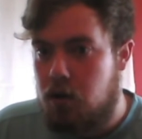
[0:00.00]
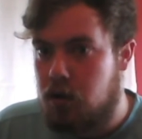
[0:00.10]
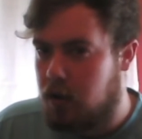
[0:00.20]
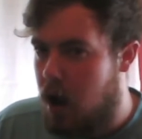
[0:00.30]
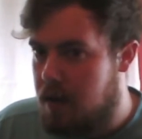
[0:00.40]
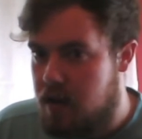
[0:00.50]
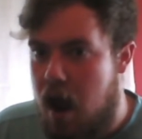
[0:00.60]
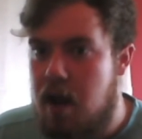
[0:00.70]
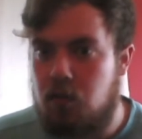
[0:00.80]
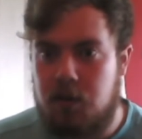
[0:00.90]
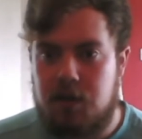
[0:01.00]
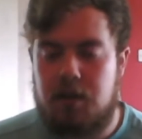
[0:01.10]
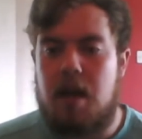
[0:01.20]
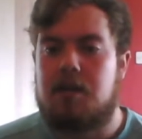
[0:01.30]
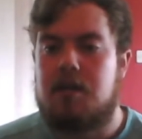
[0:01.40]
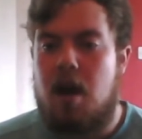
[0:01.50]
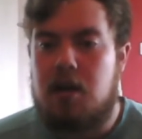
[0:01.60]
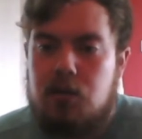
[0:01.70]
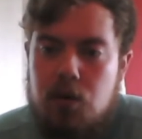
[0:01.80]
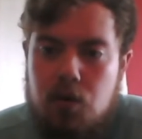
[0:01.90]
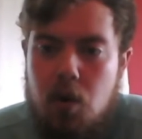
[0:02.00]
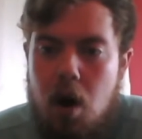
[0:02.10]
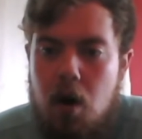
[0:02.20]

July the 8th, which is against Night 2